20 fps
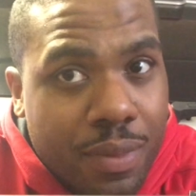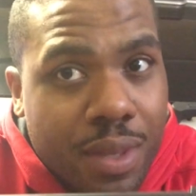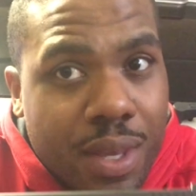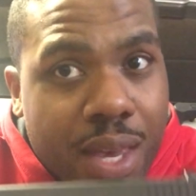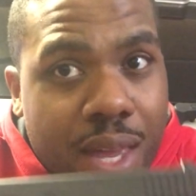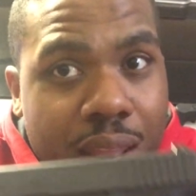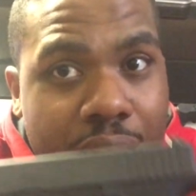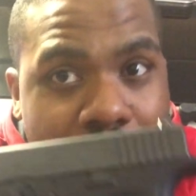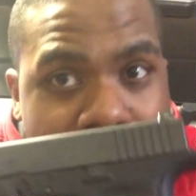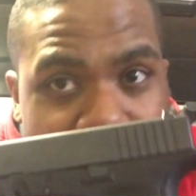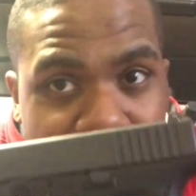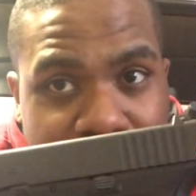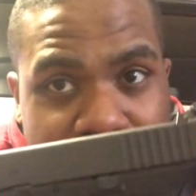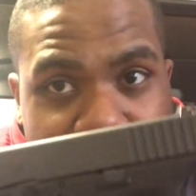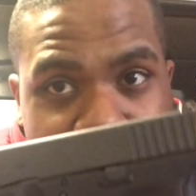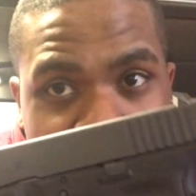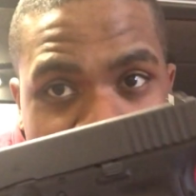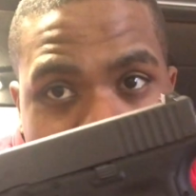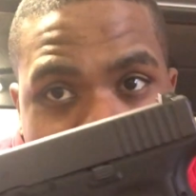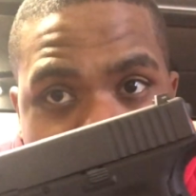and it has
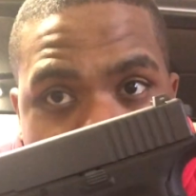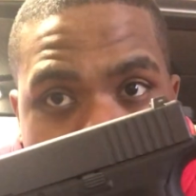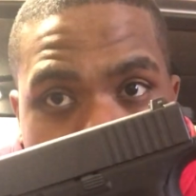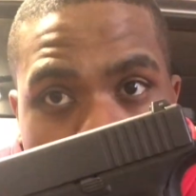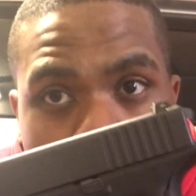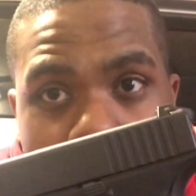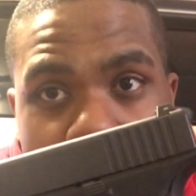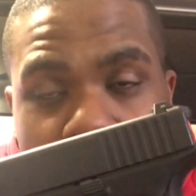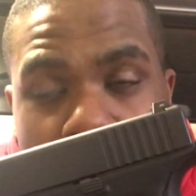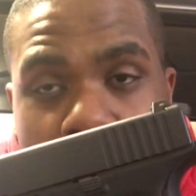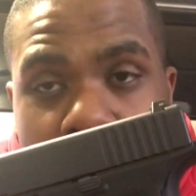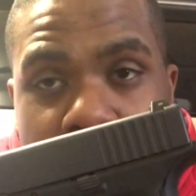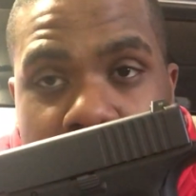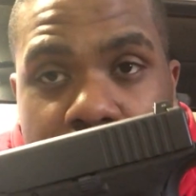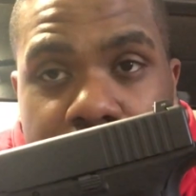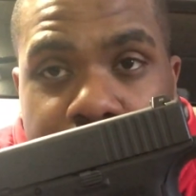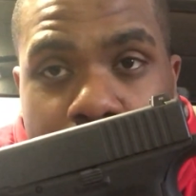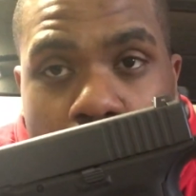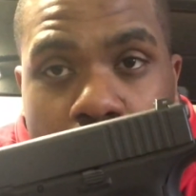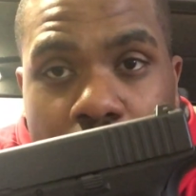these bad boys on there
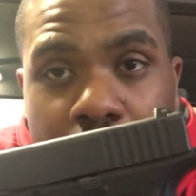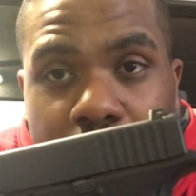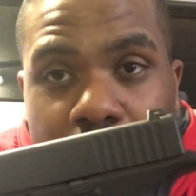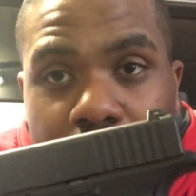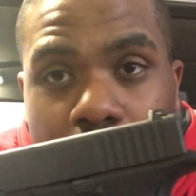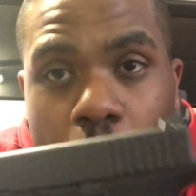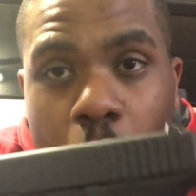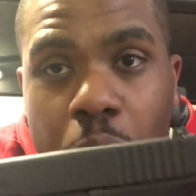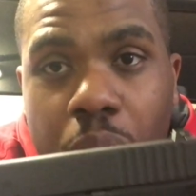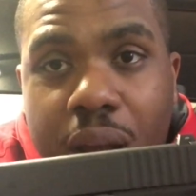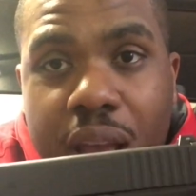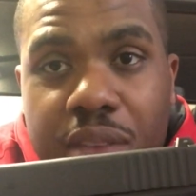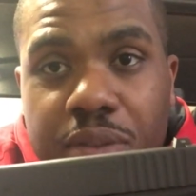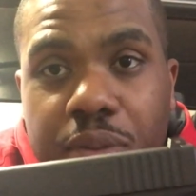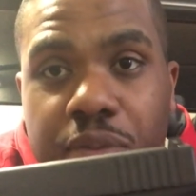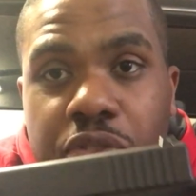for the low price of